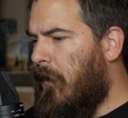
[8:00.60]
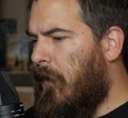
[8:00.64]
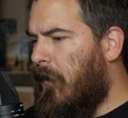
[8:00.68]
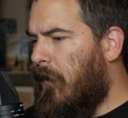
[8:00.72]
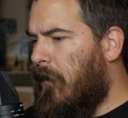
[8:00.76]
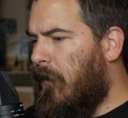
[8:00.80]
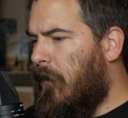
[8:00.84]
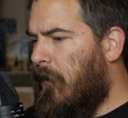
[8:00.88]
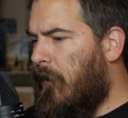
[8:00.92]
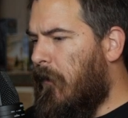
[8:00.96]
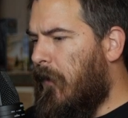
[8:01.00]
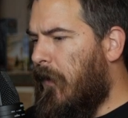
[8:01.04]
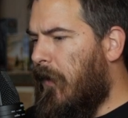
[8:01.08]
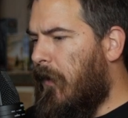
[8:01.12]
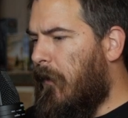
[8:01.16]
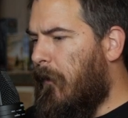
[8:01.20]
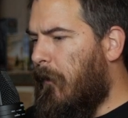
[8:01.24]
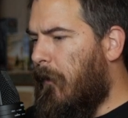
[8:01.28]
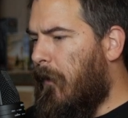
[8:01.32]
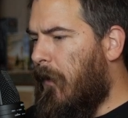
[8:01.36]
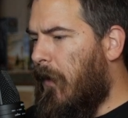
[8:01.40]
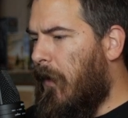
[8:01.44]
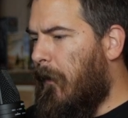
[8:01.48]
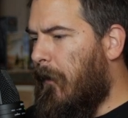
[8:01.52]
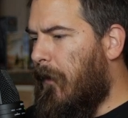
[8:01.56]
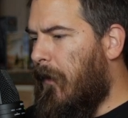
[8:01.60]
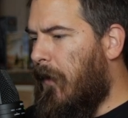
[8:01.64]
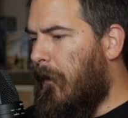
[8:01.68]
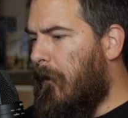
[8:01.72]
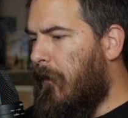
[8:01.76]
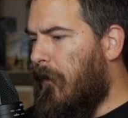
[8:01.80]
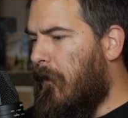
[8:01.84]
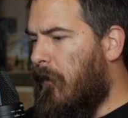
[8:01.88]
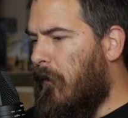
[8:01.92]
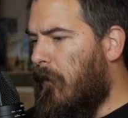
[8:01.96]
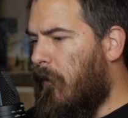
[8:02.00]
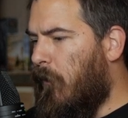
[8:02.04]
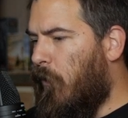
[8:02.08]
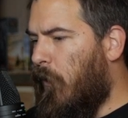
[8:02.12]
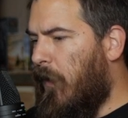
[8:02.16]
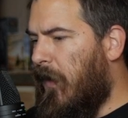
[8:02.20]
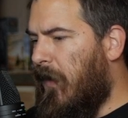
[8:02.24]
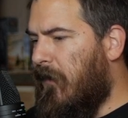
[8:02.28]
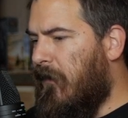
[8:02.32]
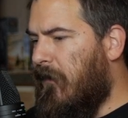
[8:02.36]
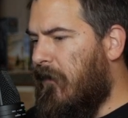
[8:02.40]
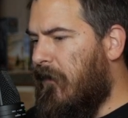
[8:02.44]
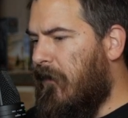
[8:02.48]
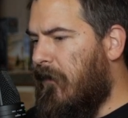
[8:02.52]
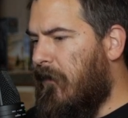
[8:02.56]
Go ahead and pump up
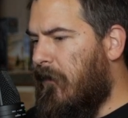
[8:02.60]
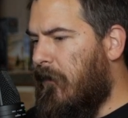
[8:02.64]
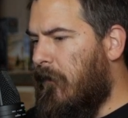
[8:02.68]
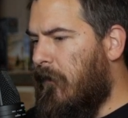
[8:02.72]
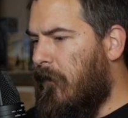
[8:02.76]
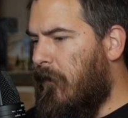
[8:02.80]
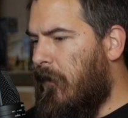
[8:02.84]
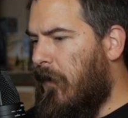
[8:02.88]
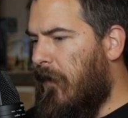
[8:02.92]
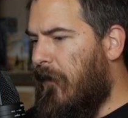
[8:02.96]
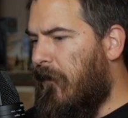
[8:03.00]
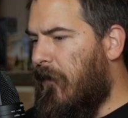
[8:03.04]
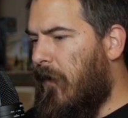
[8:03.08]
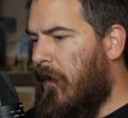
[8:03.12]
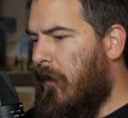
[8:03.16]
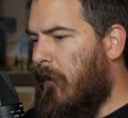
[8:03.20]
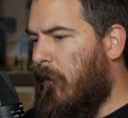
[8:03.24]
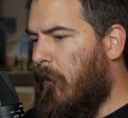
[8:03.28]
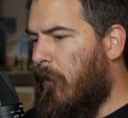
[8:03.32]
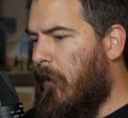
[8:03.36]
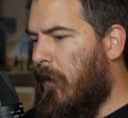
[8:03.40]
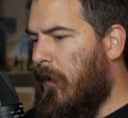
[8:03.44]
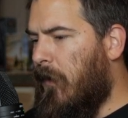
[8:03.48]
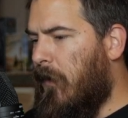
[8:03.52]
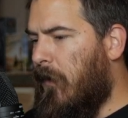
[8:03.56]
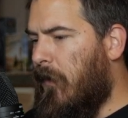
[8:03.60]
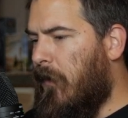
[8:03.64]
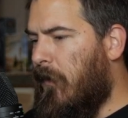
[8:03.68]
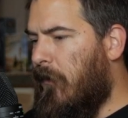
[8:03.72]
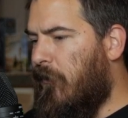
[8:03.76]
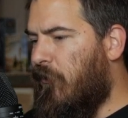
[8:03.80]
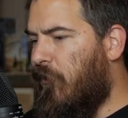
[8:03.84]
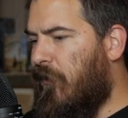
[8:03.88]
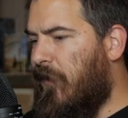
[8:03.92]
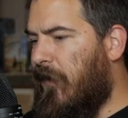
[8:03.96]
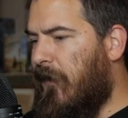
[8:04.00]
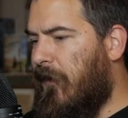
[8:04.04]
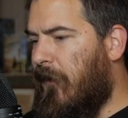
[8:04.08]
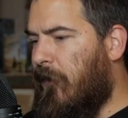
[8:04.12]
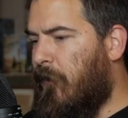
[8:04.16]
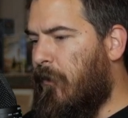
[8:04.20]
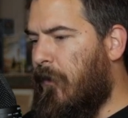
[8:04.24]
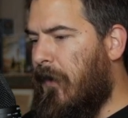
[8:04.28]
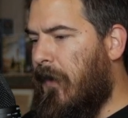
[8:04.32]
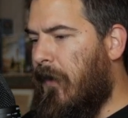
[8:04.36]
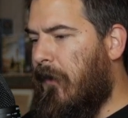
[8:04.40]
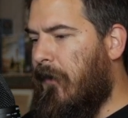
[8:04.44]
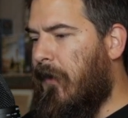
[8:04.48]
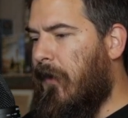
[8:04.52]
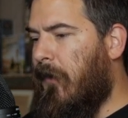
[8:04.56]
wits. And then we're going to just hit this
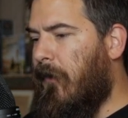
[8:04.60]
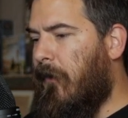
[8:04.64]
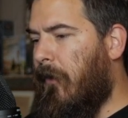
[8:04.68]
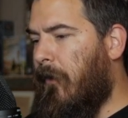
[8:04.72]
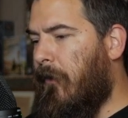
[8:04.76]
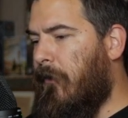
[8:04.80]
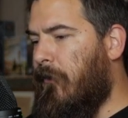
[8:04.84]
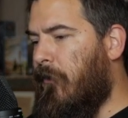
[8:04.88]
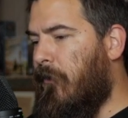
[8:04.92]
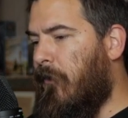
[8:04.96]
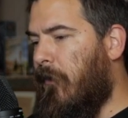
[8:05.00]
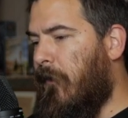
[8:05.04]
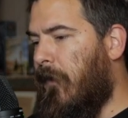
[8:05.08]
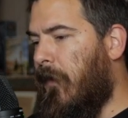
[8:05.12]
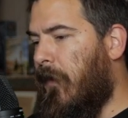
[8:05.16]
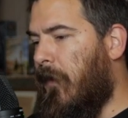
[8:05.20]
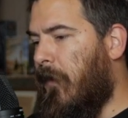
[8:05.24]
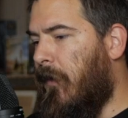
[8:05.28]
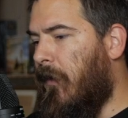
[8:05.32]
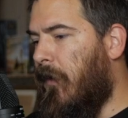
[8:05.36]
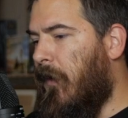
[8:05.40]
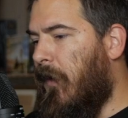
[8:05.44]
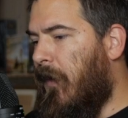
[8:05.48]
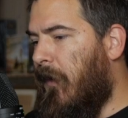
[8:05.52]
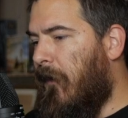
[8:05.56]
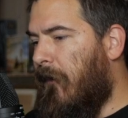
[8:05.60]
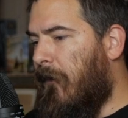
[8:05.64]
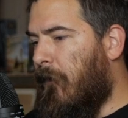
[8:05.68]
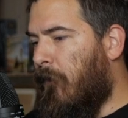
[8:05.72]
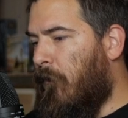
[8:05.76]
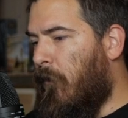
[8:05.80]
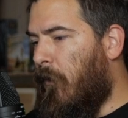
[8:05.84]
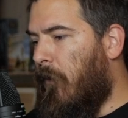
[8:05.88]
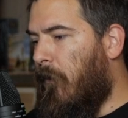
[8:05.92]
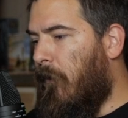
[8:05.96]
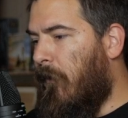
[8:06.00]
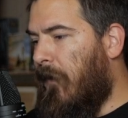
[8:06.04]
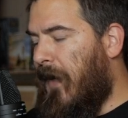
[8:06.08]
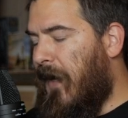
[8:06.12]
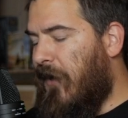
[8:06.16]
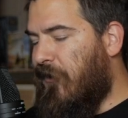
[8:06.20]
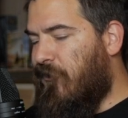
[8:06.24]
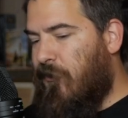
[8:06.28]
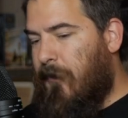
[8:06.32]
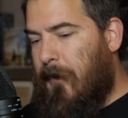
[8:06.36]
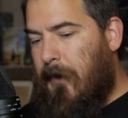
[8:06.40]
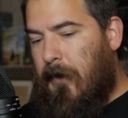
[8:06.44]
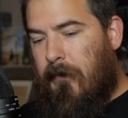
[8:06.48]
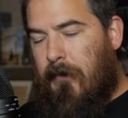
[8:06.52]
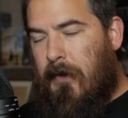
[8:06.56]
one down here. We'll do the roll and
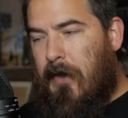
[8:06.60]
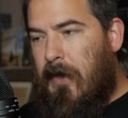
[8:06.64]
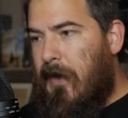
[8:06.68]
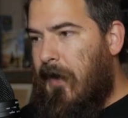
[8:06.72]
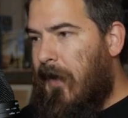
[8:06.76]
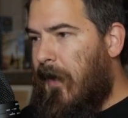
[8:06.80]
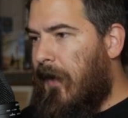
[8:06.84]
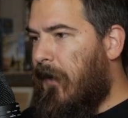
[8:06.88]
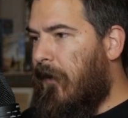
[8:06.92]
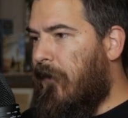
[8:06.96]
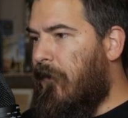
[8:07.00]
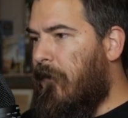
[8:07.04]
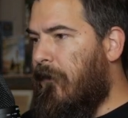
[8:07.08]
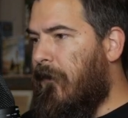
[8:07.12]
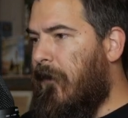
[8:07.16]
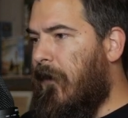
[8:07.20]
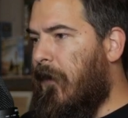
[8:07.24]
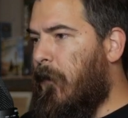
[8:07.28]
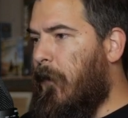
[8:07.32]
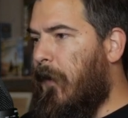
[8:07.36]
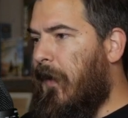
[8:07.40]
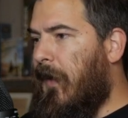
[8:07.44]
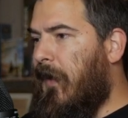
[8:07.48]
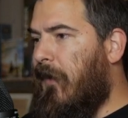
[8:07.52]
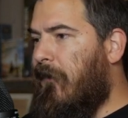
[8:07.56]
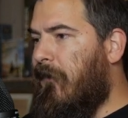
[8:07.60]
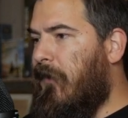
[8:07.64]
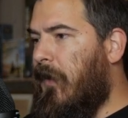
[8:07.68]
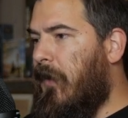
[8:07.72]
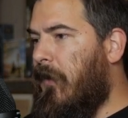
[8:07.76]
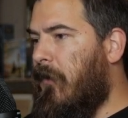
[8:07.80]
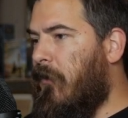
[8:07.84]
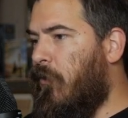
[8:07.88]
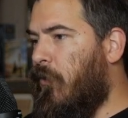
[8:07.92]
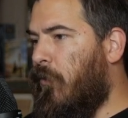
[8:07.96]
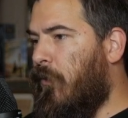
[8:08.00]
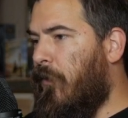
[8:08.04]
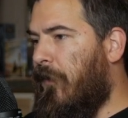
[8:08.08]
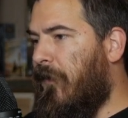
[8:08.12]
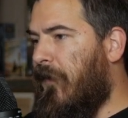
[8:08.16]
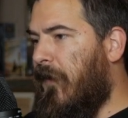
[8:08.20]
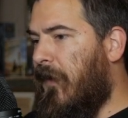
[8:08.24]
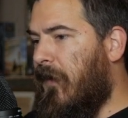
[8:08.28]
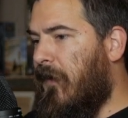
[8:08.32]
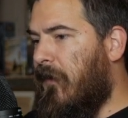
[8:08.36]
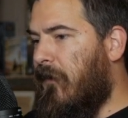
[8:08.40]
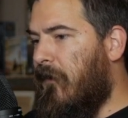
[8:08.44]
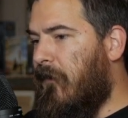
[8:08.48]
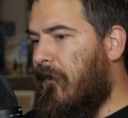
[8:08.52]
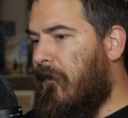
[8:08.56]
attribute. And I don't think we have any cool
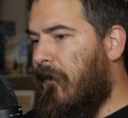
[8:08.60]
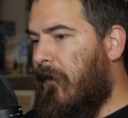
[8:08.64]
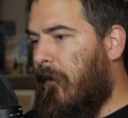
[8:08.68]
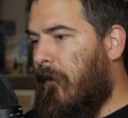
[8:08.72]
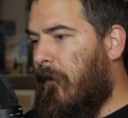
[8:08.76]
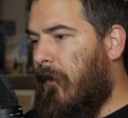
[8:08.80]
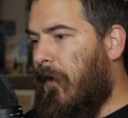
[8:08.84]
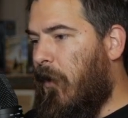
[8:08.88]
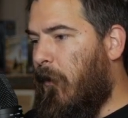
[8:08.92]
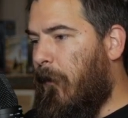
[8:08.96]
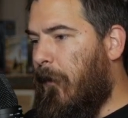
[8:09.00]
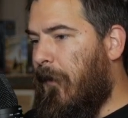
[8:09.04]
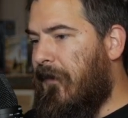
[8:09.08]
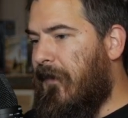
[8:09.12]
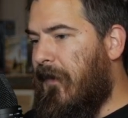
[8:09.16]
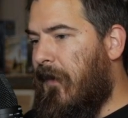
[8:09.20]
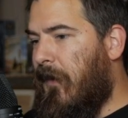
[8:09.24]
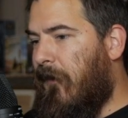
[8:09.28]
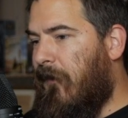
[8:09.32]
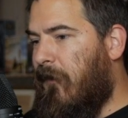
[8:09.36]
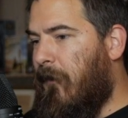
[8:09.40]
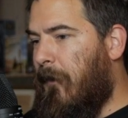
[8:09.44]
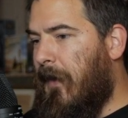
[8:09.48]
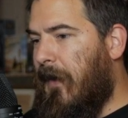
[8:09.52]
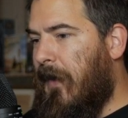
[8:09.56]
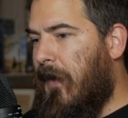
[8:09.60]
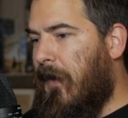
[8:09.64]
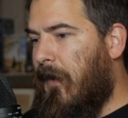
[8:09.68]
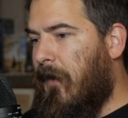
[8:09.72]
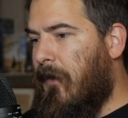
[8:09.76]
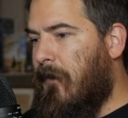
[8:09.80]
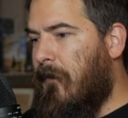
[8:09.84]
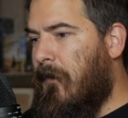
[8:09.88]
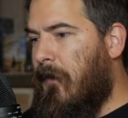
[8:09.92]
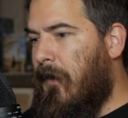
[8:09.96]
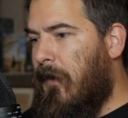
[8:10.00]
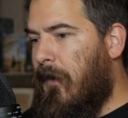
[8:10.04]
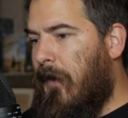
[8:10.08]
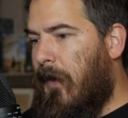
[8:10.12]
things that'll help us out at the beginning.